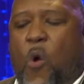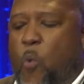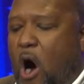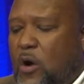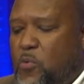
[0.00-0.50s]

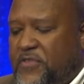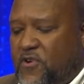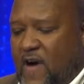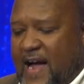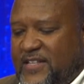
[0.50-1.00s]
walk
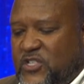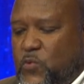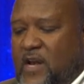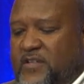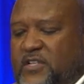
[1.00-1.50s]
with Christ
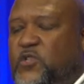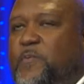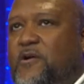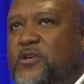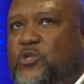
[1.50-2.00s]
as well as the
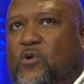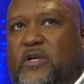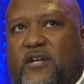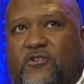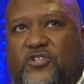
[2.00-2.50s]
spiritual
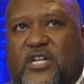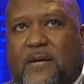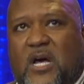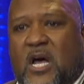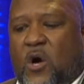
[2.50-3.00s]

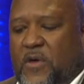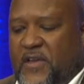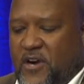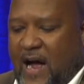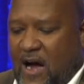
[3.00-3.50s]
leadership
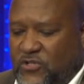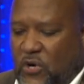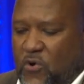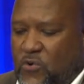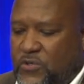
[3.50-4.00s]
within your
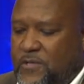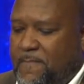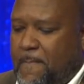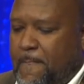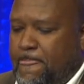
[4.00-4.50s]
households.